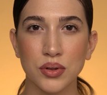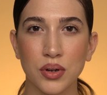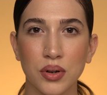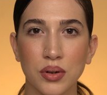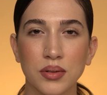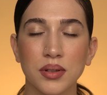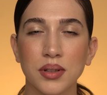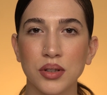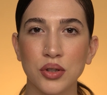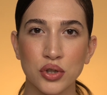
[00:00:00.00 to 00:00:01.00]
So
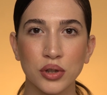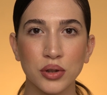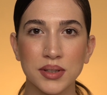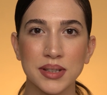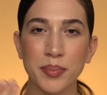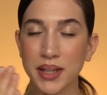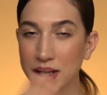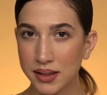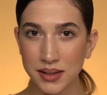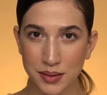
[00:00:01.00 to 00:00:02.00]
you should look
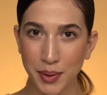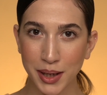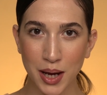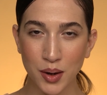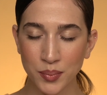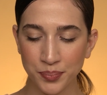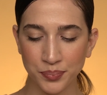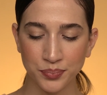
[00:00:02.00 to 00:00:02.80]
something like this by now.